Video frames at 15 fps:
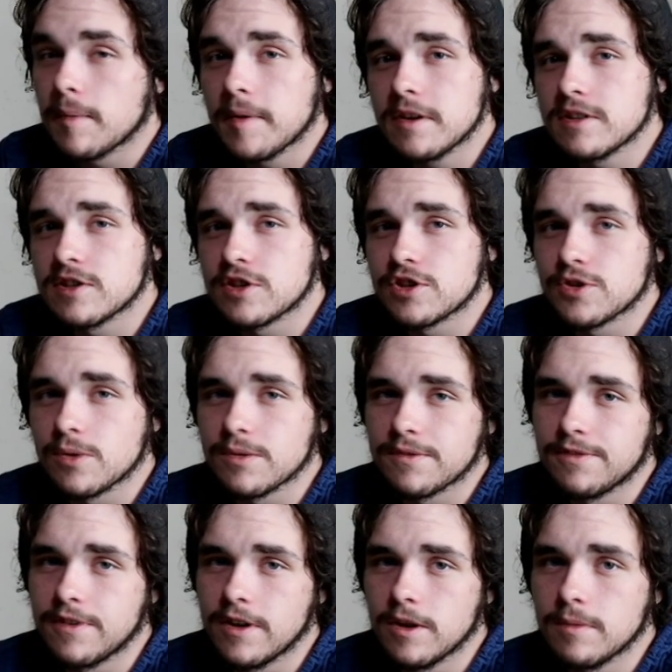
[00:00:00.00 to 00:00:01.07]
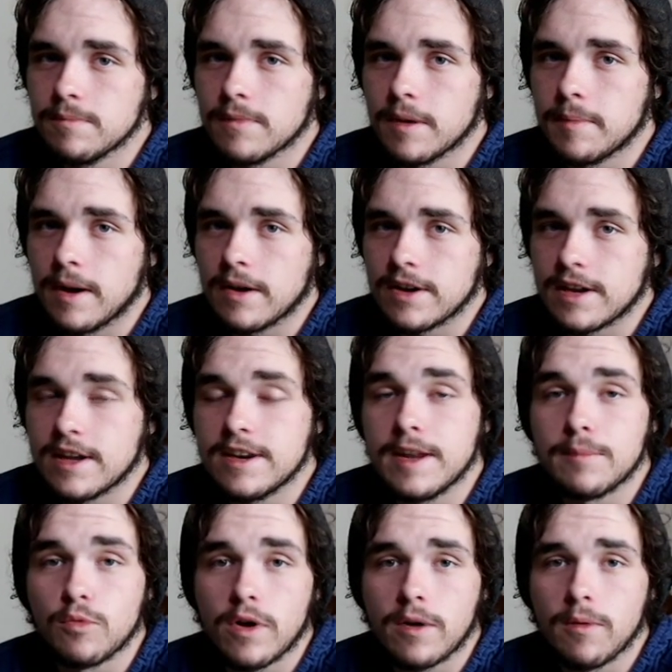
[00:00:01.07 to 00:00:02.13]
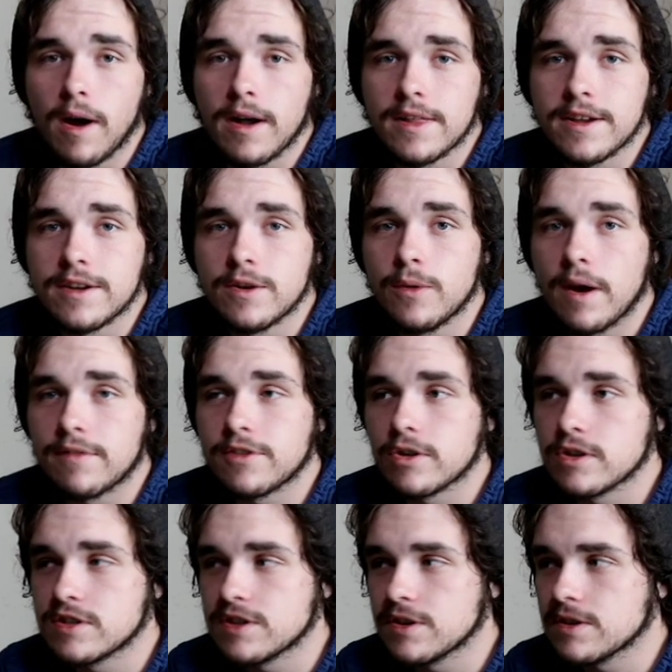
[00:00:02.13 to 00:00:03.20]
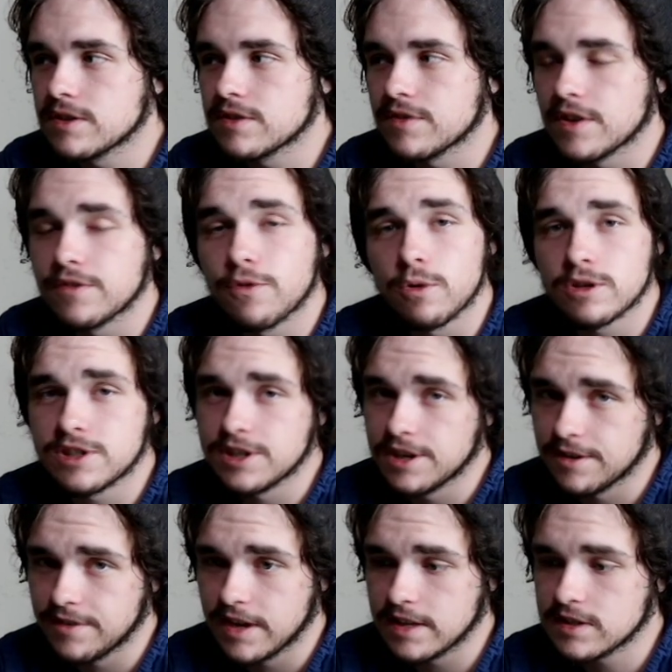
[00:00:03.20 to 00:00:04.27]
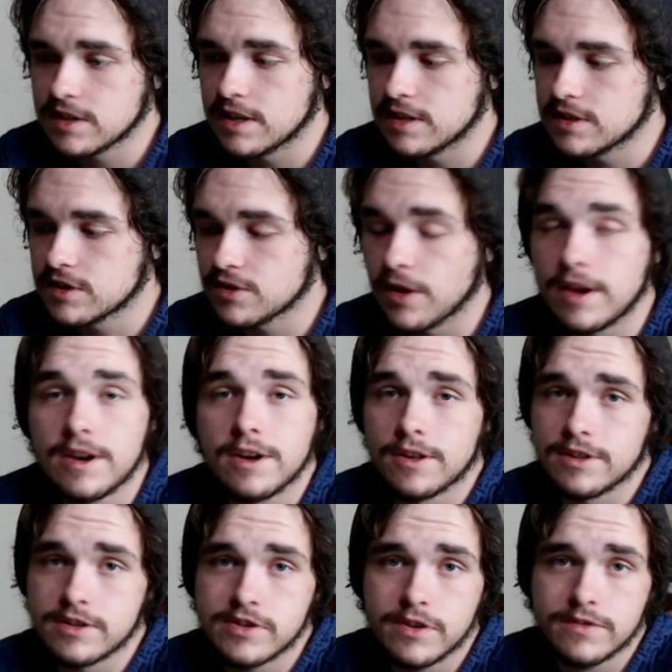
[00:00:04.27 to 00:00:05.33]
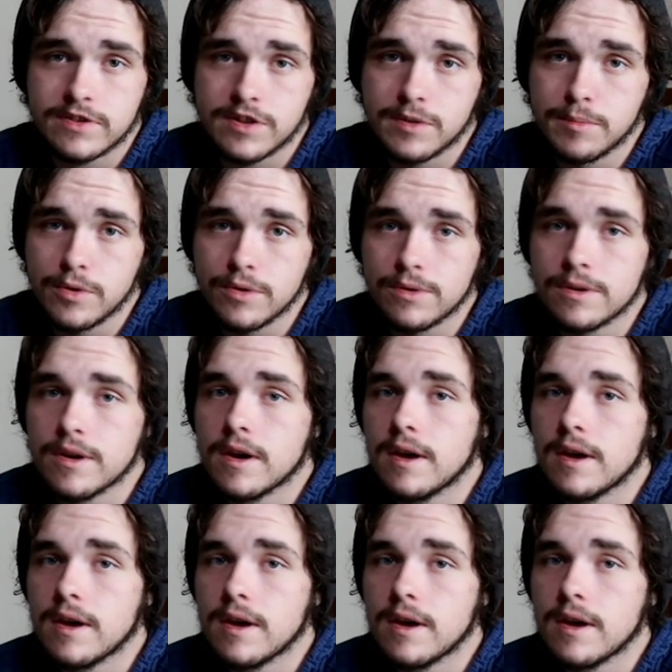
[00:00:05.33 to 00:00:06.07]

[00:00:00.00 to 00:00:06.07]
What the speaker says: is a short film about a kid named Rick Riley, who after a series of unfortunate events gets stranded on the surface of the moon.